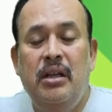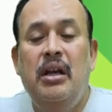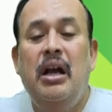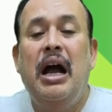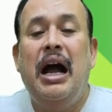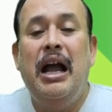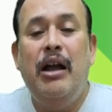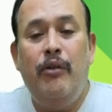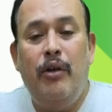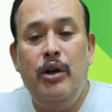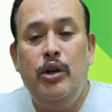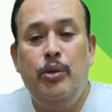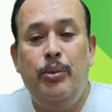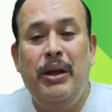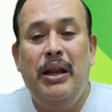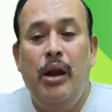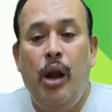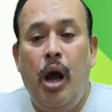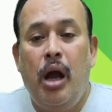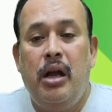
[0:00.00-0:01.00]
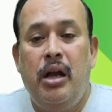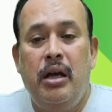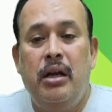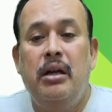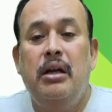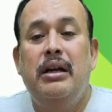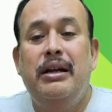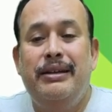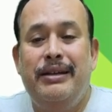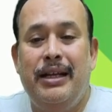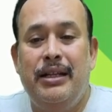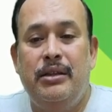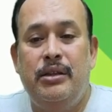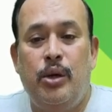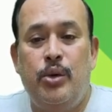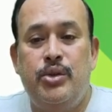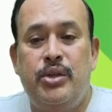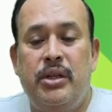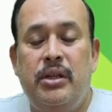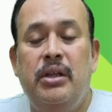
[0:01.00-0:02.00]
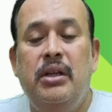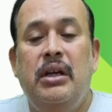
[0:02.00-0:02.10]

I want to buy locker 10,000.